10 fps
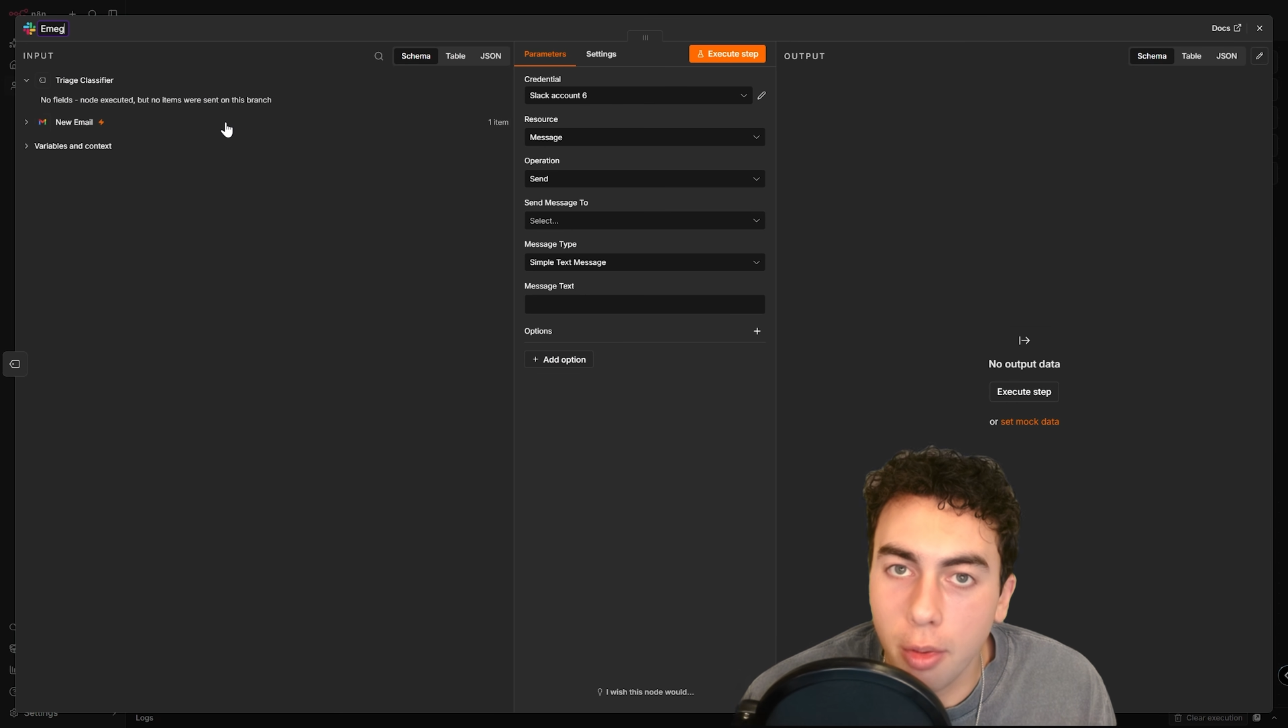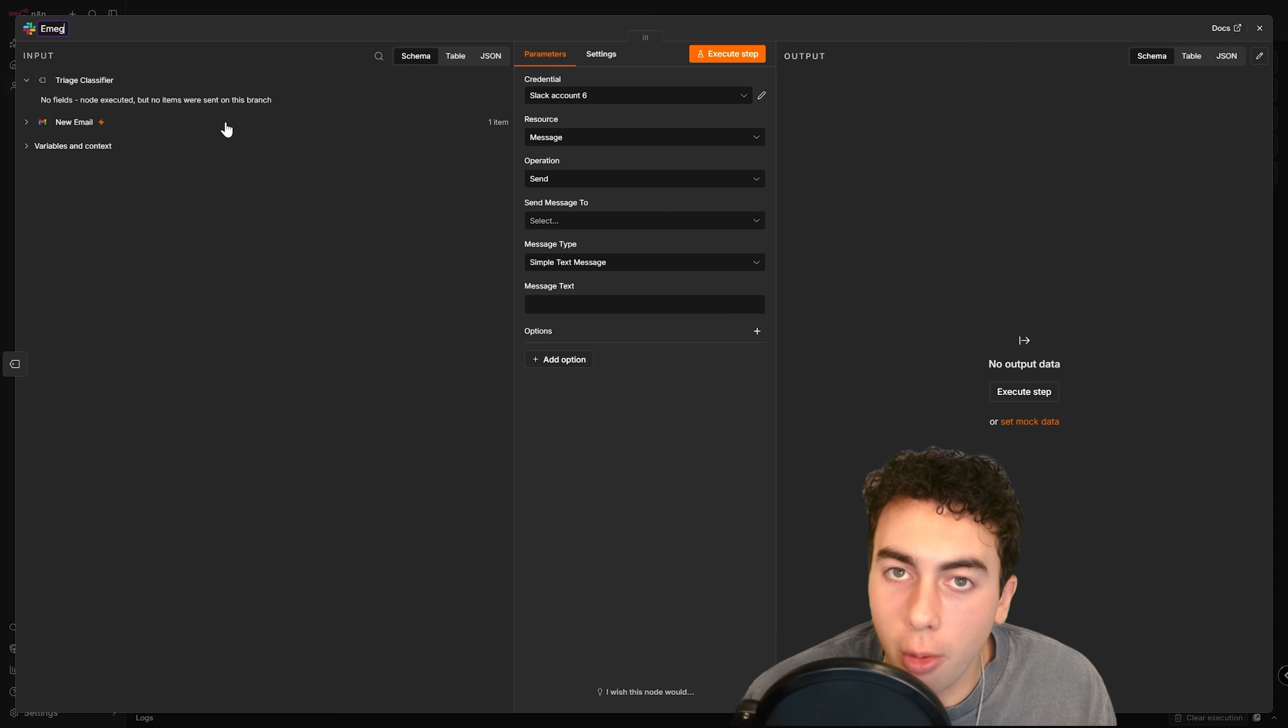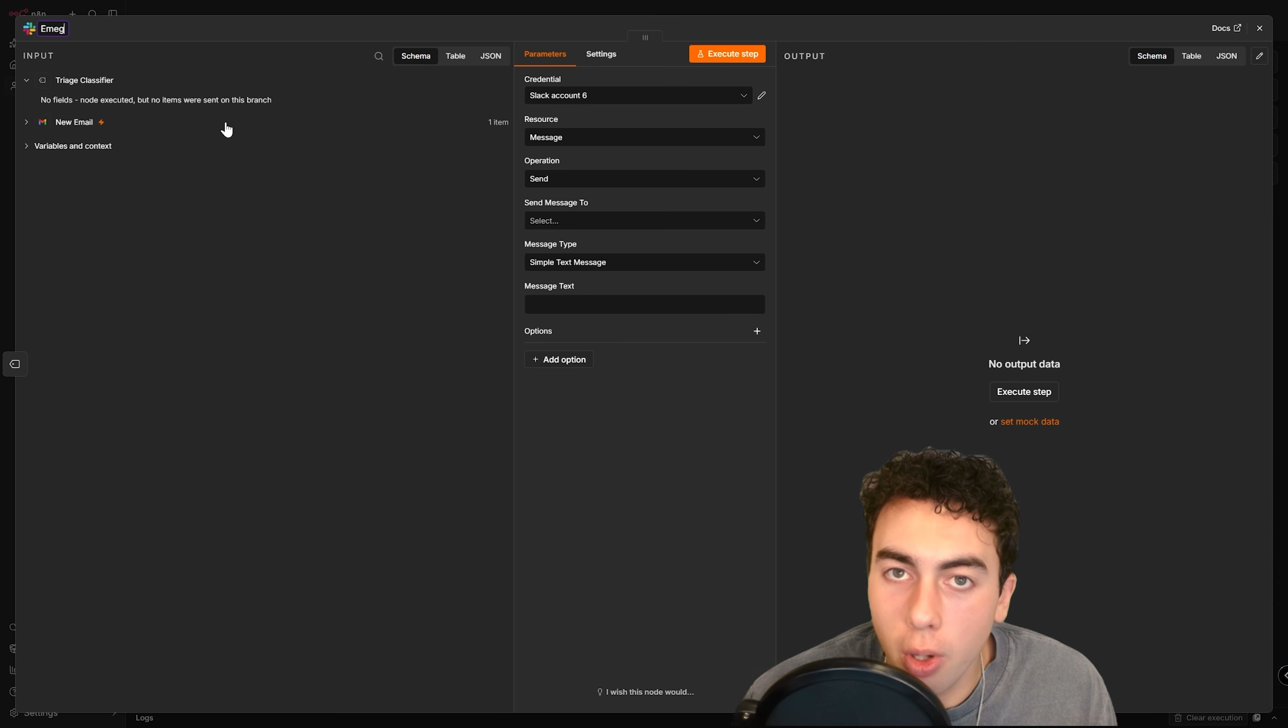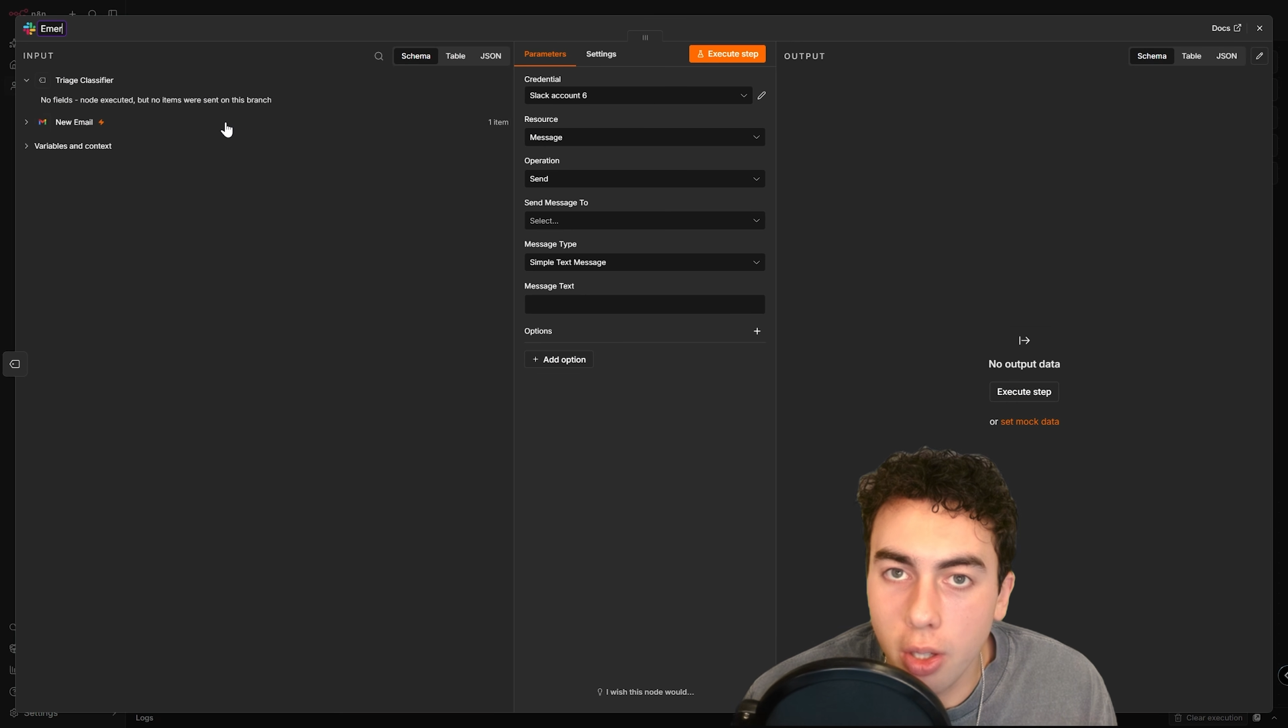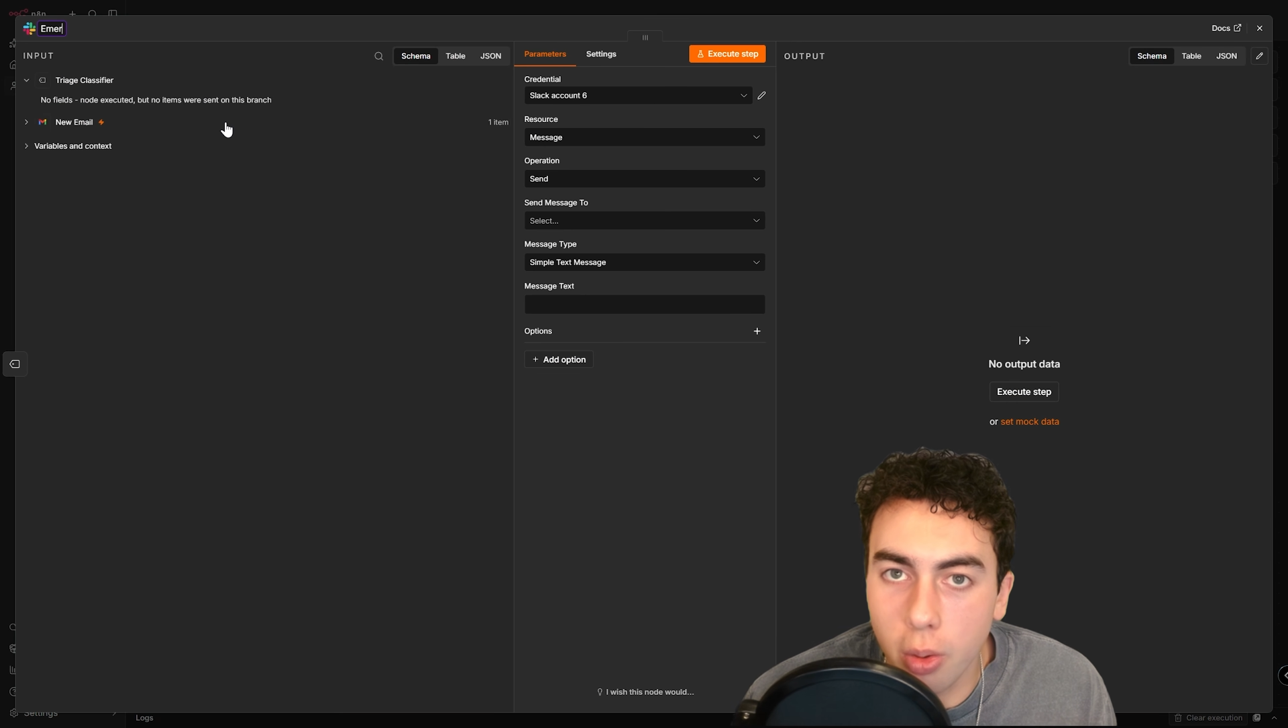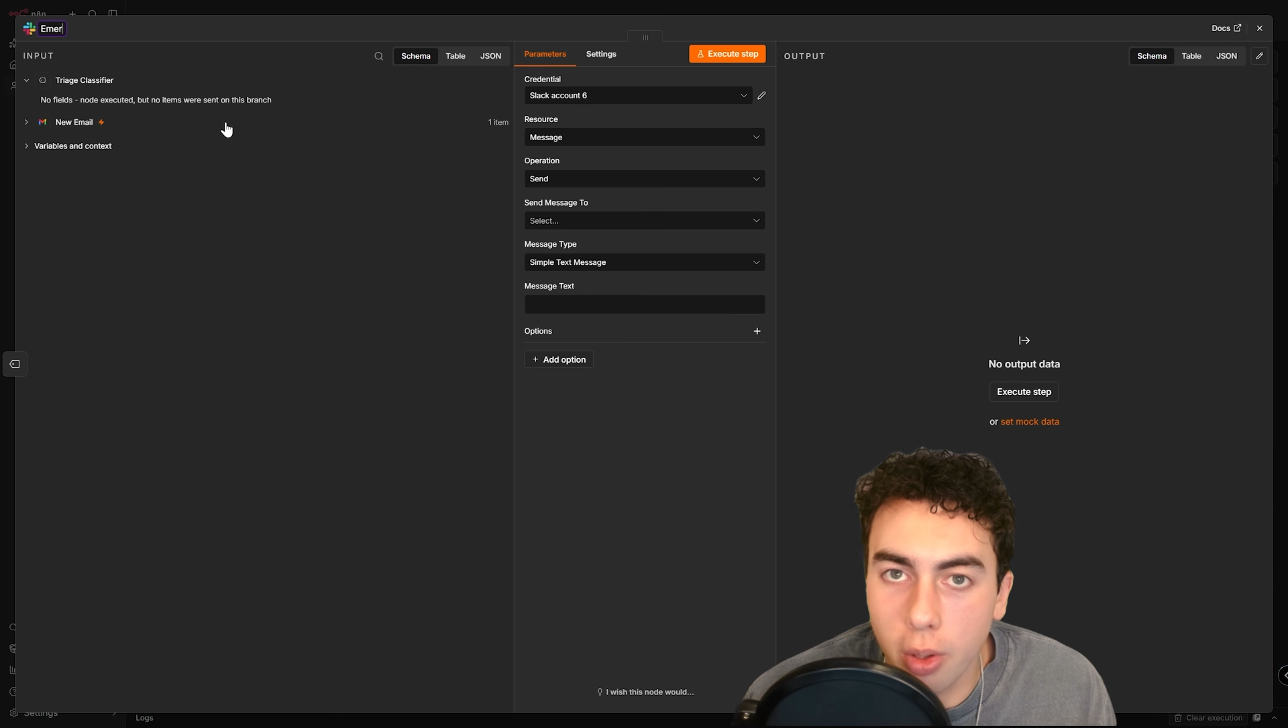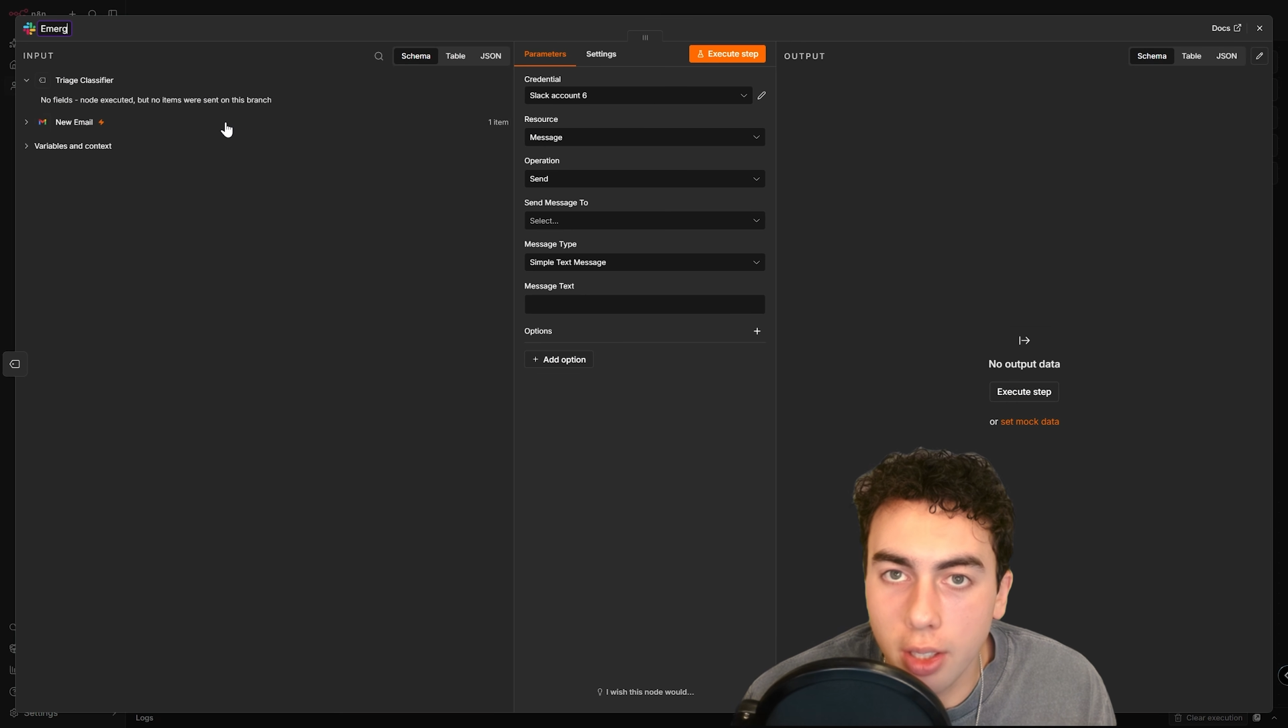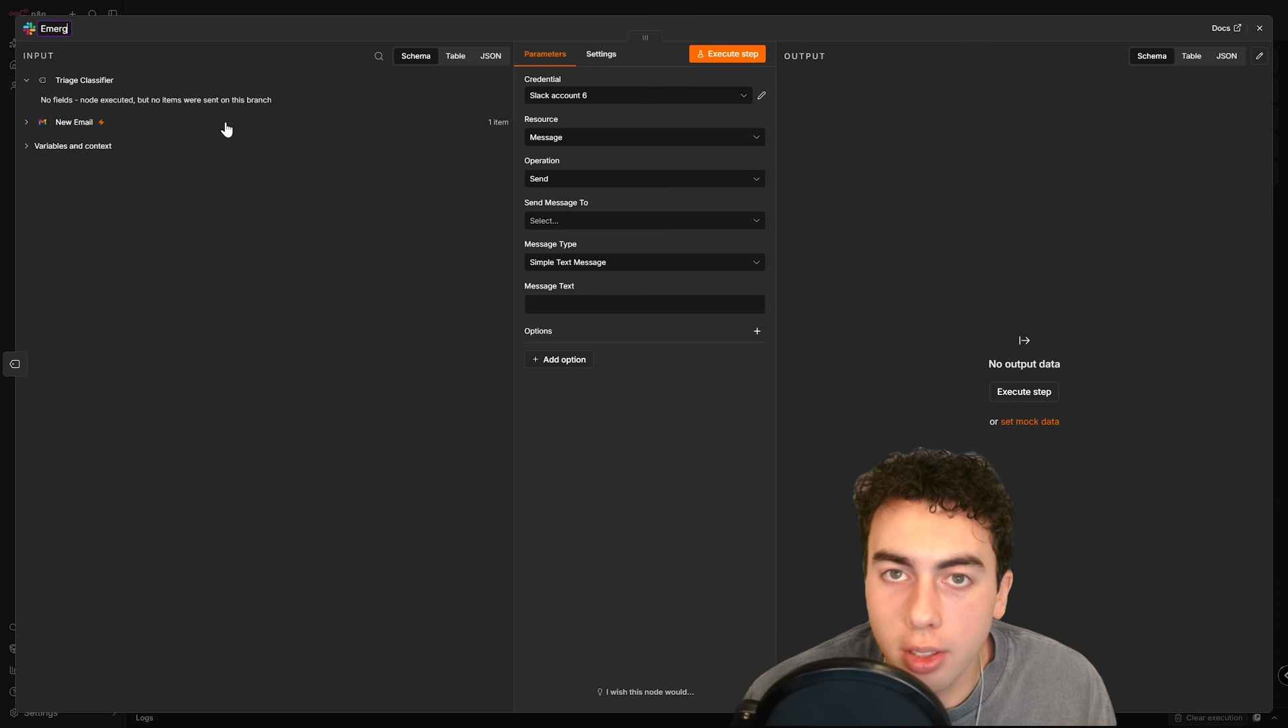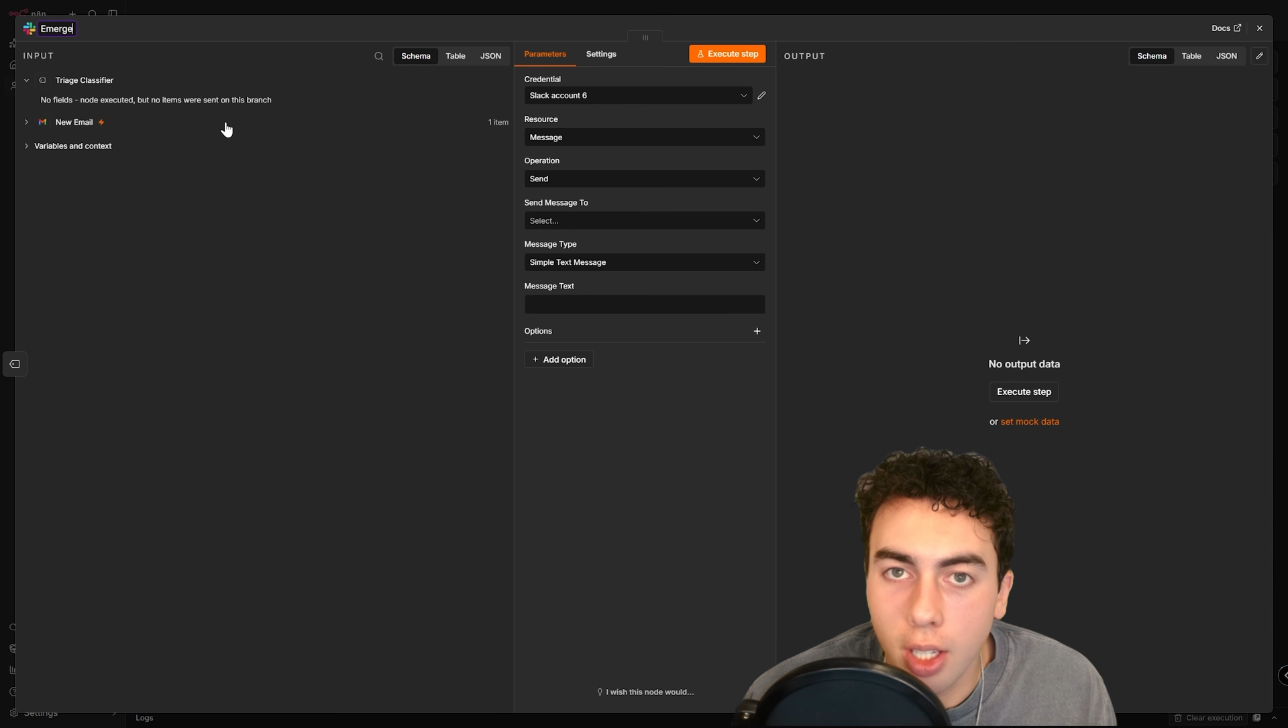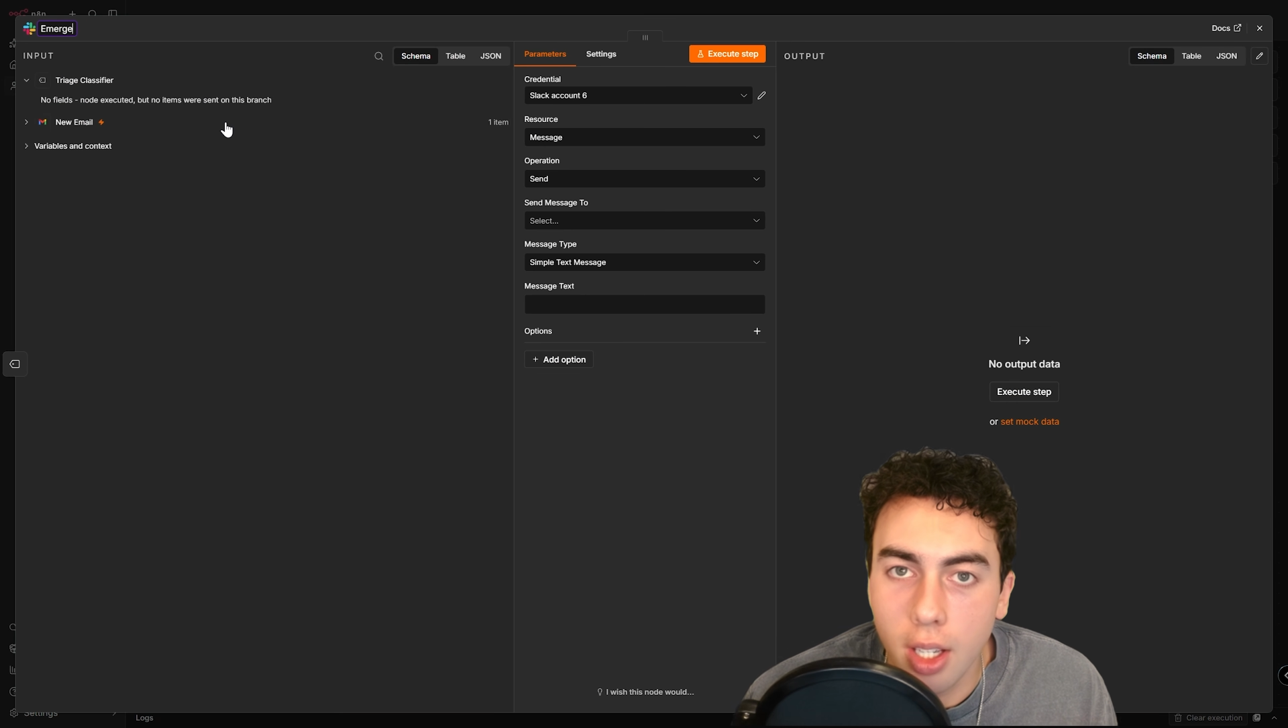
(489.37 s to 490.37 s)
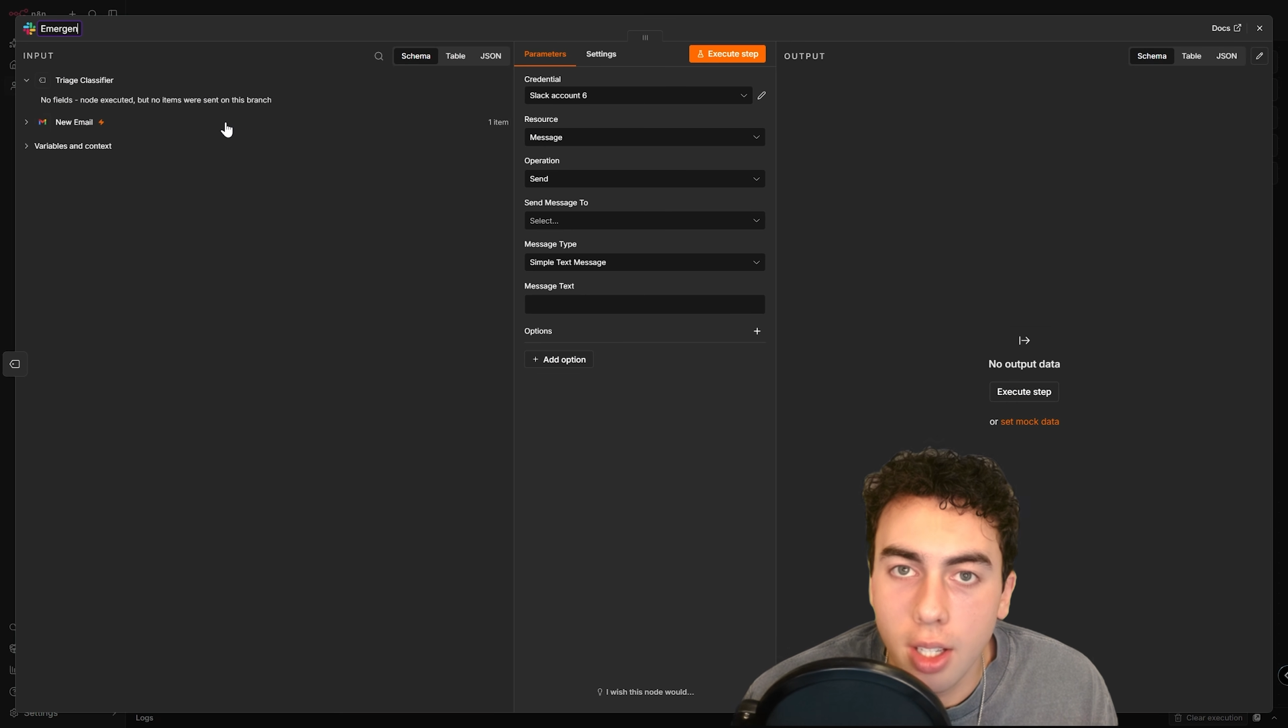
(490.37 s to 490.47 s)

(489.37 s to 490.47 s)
Before you do this,